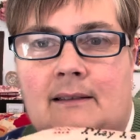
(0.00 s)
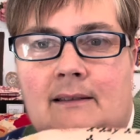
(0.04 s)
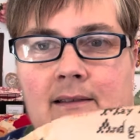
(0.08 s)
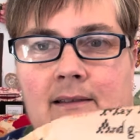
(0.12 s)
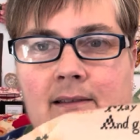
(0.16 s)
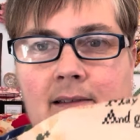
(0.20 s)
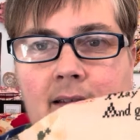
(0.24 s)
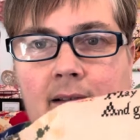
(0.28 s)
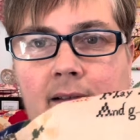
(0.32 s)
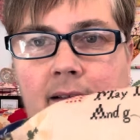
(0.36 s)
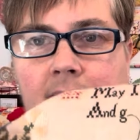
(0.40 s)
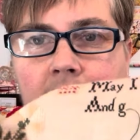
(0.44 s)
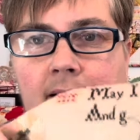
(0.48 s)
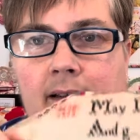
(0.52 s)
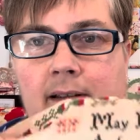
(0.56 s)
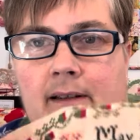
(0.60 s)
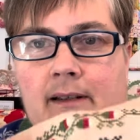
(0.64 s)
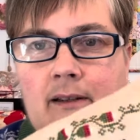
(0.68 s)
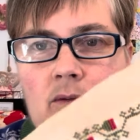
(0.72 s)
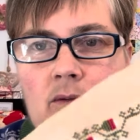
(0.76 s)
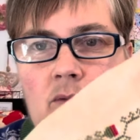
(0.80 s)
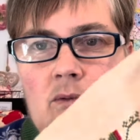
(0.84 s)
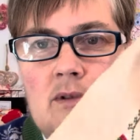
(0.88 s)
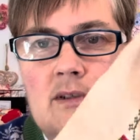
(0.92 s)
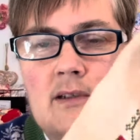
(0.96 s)
Sorry,
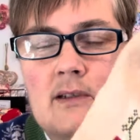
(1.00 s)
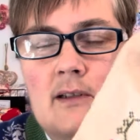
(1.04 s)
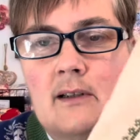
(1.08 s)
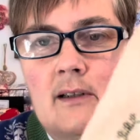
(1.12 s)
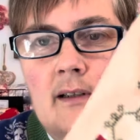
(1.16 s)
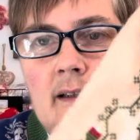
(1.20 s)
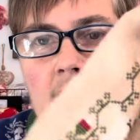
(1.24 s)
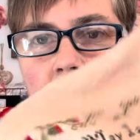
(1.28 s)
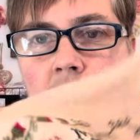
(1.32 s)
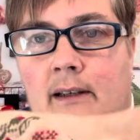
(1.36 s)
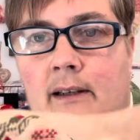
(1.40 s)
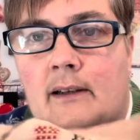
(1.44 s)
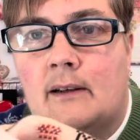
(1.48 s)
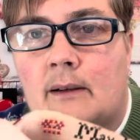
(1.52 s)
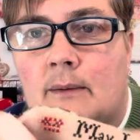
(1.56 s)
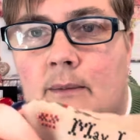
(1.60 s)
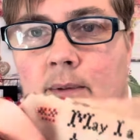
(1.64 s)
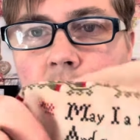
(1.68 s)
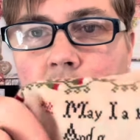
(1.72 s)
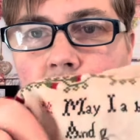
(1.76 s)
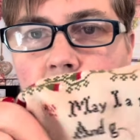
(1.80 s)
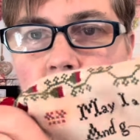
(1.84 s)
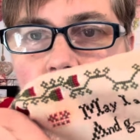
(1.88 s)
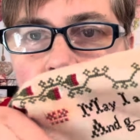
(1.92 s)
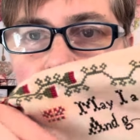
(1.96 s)
needle's still in there. I was
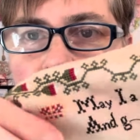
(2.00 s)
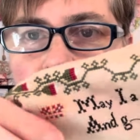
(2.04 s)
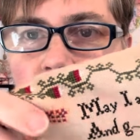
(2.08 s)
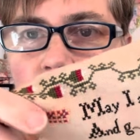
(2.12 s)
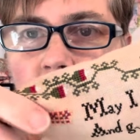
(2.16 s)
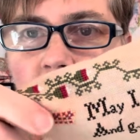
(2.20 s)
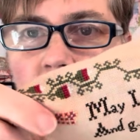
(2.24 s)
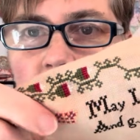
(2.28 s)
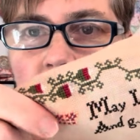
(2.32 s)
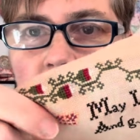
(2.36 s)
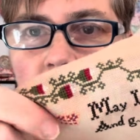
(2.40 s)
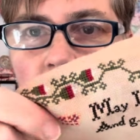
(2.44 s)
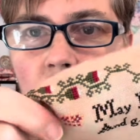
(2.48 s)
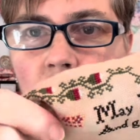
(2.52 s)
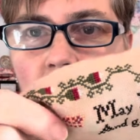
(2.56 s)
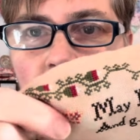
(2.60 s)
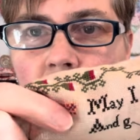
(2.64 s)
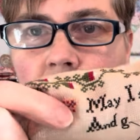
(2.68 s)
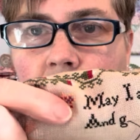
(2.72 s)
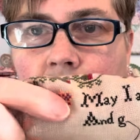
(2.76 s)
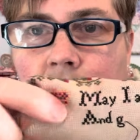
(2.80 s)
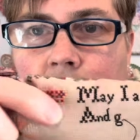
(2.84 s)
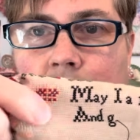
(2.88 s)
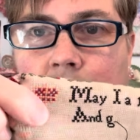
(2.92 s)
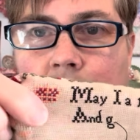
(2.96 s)
doing some over
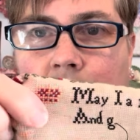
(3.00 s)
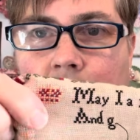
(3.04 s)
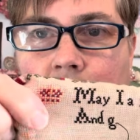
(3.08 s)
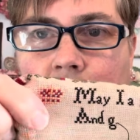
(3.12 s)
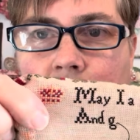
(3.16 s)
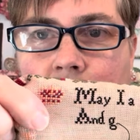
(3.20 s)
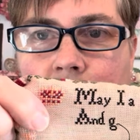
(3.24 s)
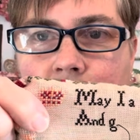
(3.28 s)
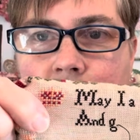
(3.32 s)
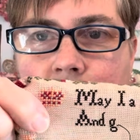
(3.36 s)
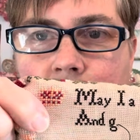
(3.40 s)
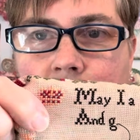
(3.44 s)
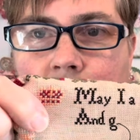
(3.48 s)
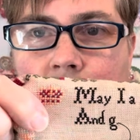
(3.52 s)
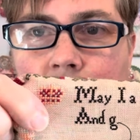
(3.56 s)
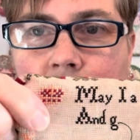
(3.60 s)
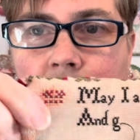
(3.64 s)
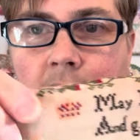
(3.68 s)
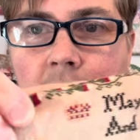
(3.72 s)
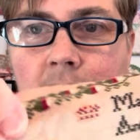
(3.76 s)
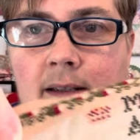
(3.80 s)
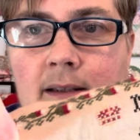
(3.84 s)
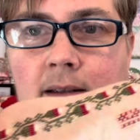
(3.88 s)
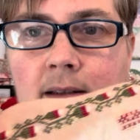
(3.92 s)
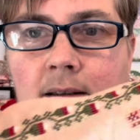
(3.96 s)
1 last
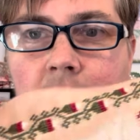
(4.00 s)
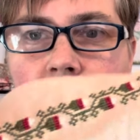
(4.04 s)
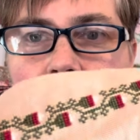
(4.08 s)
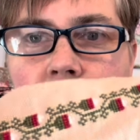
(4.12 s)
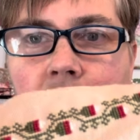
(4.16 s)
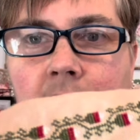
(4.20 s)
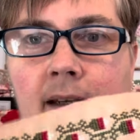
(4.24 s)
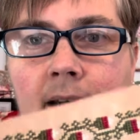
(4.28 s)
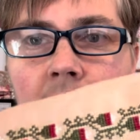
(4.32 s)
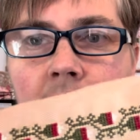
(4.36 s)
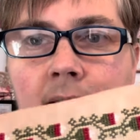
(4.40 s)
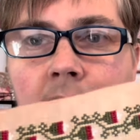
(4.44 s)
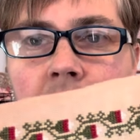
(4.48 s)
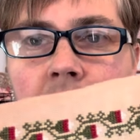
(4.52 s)
night there.